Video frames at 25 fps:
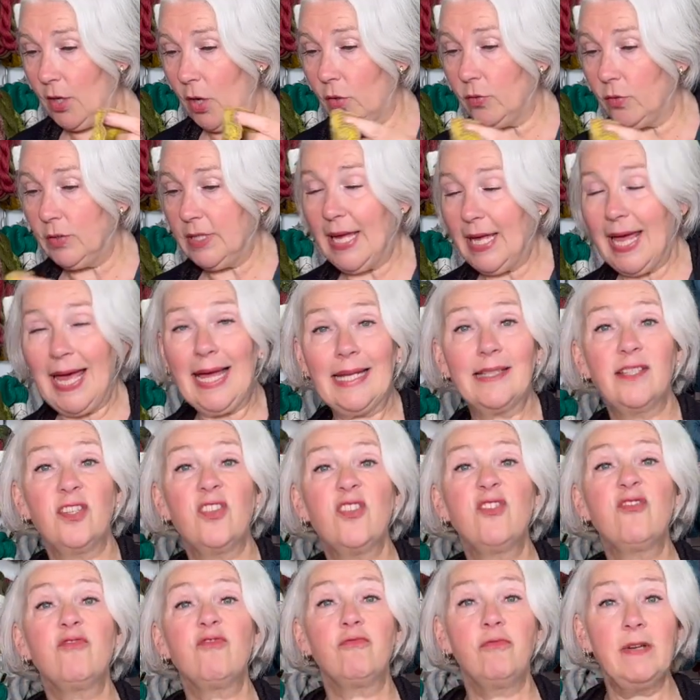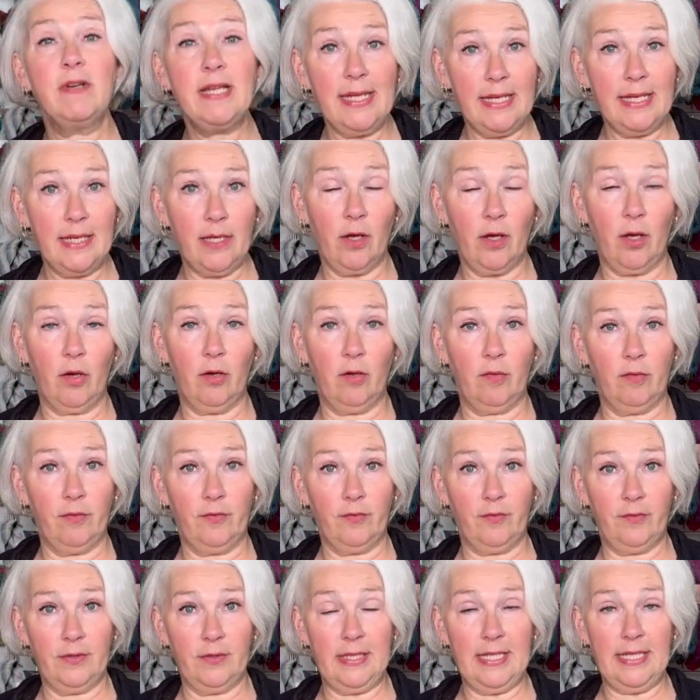only had 3
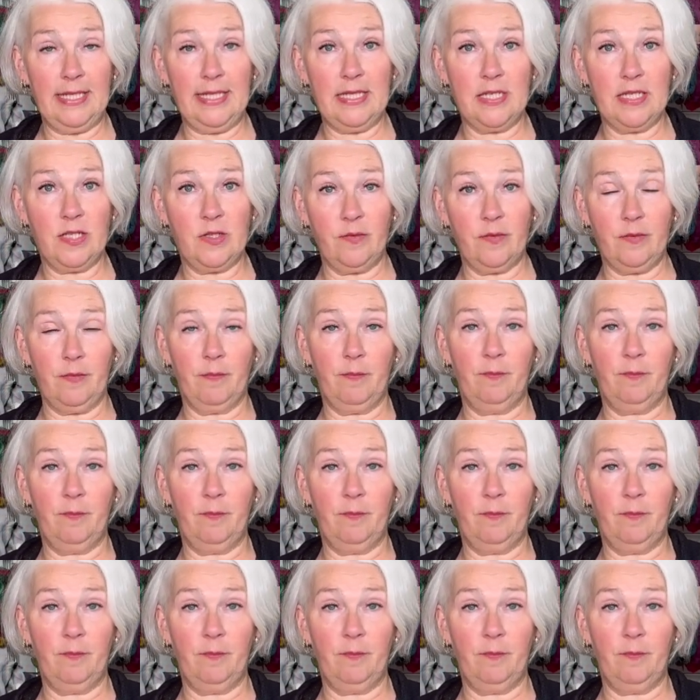of these